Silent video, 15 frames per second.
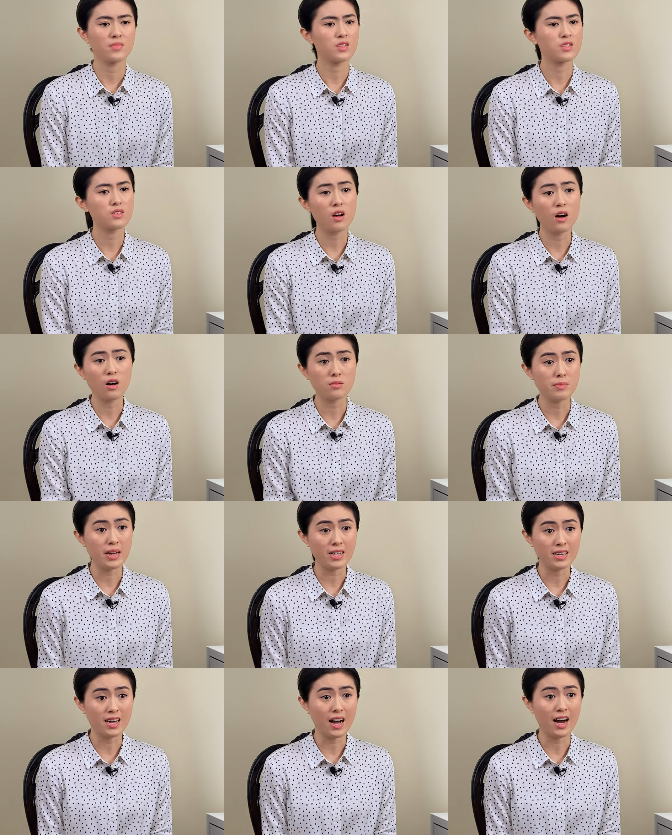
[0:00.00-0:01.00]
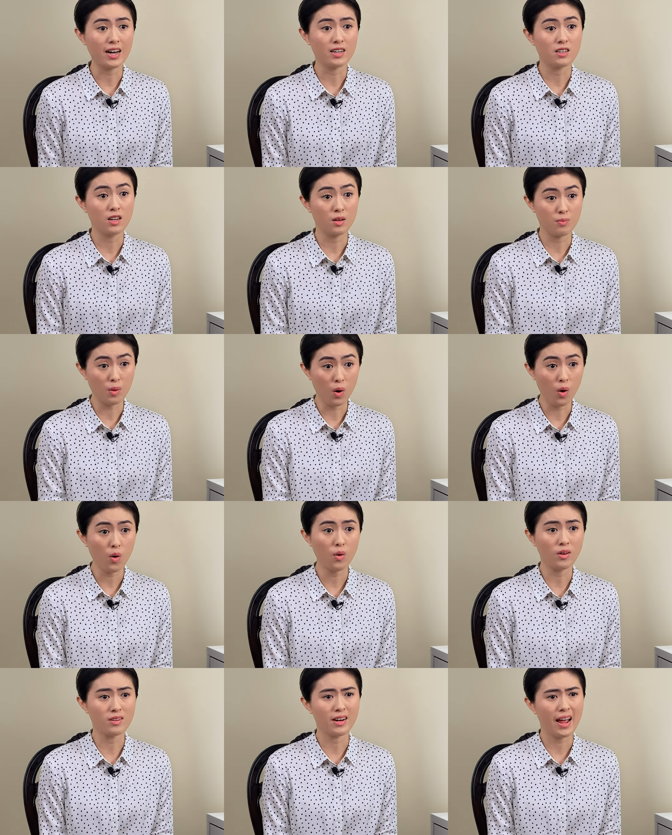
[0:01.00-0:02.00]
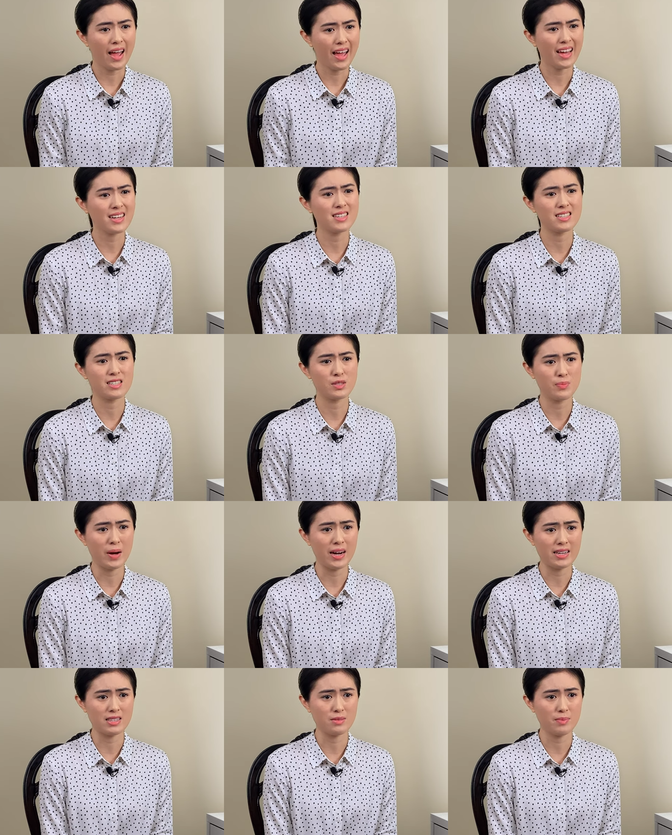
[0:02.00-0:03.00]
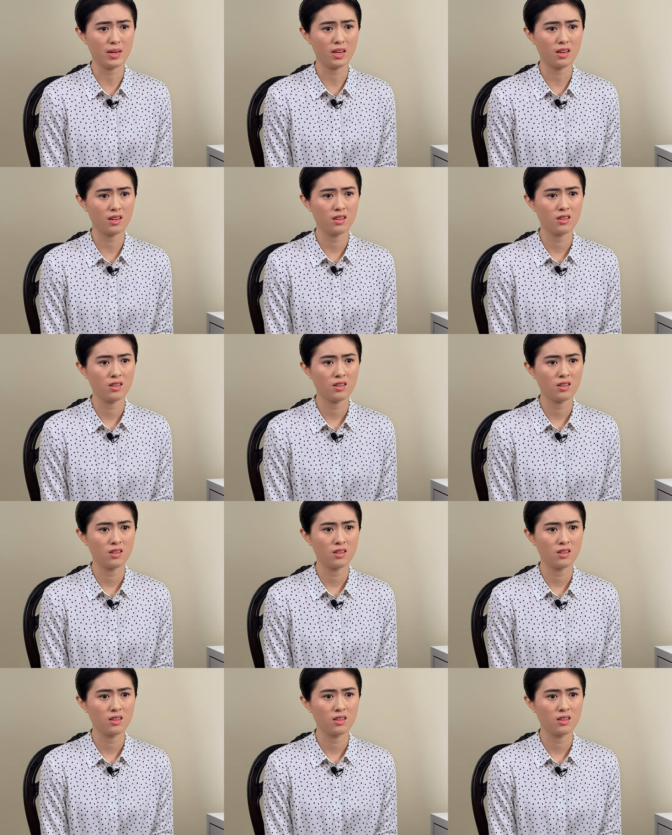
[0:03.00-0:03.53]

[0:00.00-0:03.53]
This all made God abhor and despise me.